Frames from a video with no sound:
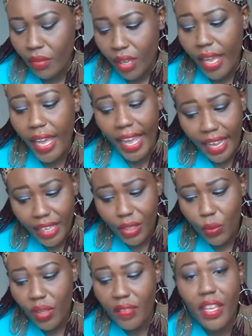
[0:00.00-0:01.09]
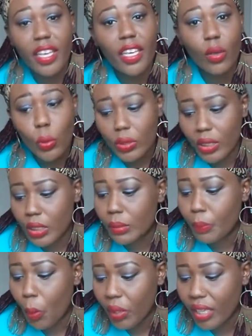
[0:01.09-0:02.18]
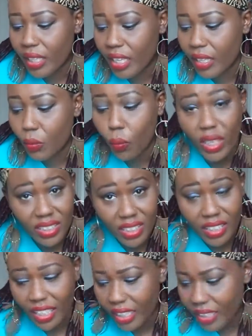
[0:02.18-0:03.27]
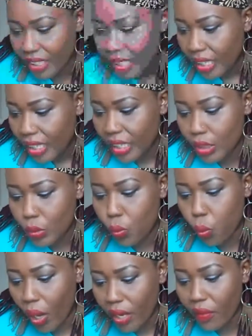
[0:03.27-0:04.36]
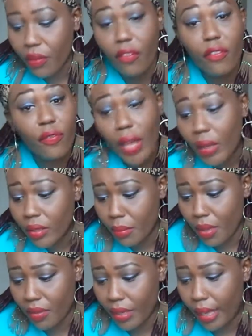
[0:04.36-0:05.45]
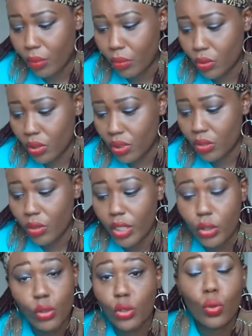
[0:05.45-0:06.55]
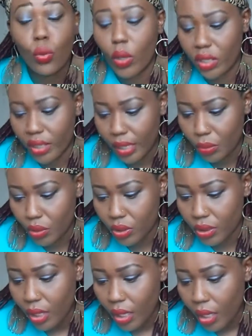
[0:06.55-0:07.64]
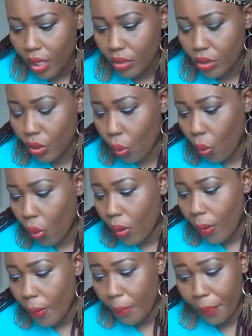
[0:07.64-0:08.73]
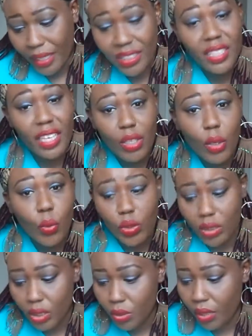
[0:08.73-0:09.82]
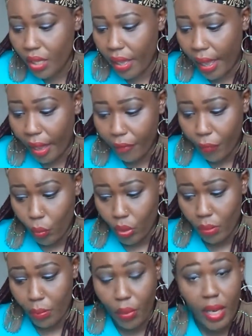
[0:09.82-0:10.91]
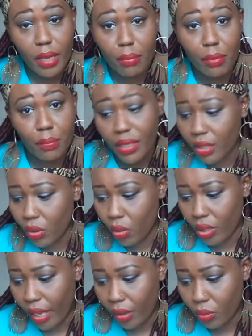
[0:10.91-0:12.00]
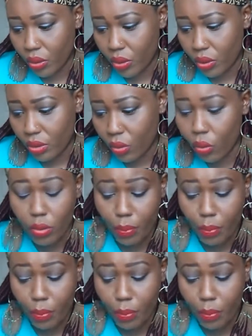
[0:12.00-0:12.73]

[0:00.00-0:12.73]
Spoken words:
I argue that EKEGUSII, spoken in Western Kenya, is one of the founding mother languages in relation to world languages. So, patching EKEGUSII to the Afro-Hebraic biblical language, or